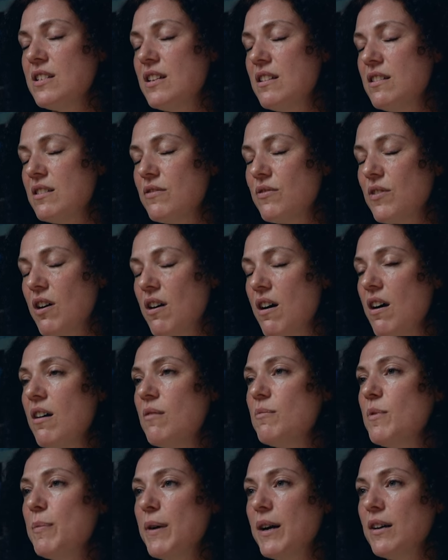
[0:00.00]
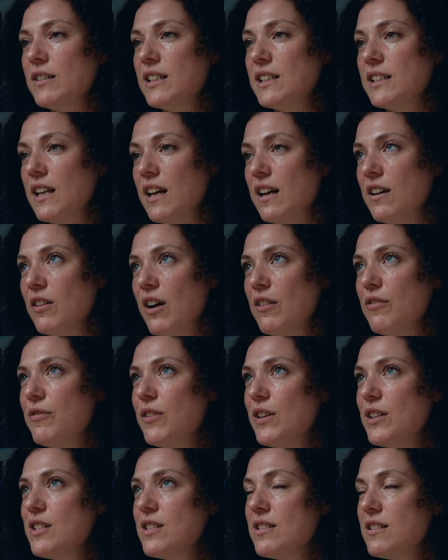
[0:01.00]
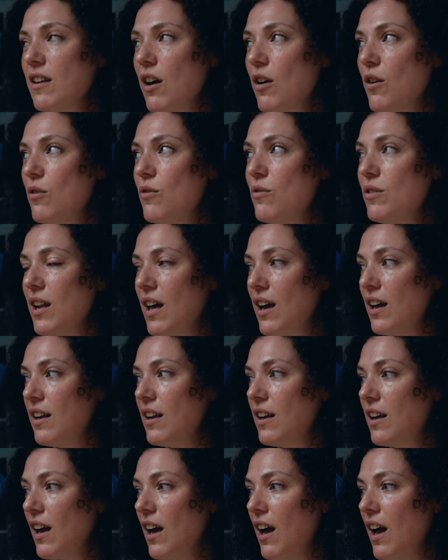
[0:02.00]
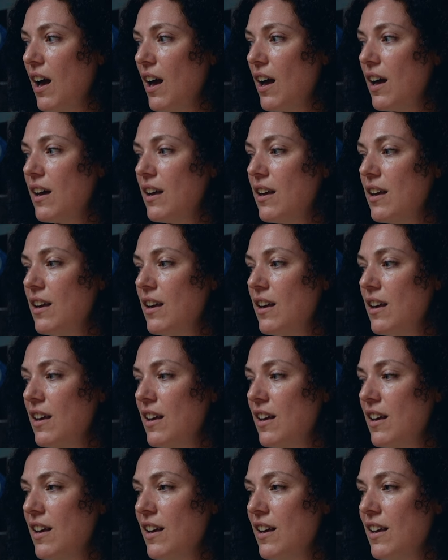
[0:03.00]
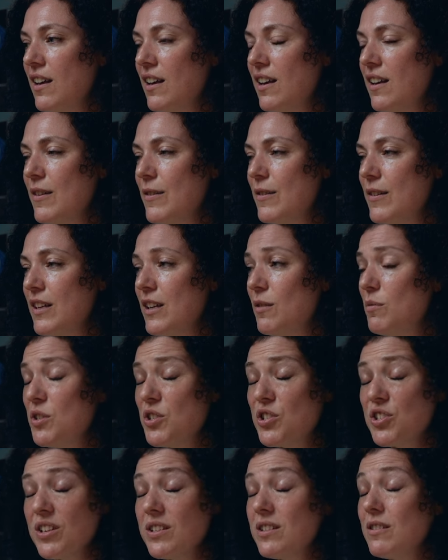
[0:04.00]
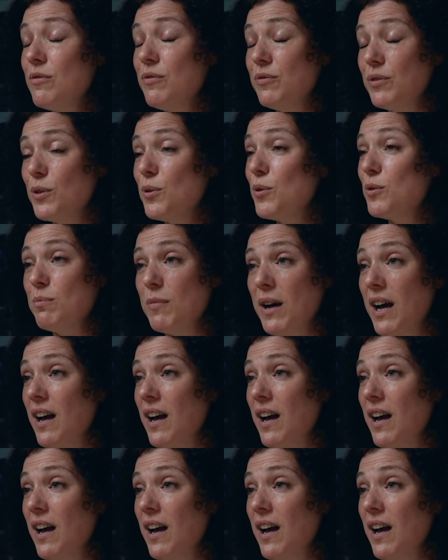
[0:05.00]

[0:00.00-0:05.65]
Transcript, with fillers: a sense of calm about it now. I feel so like I, he was just a flawed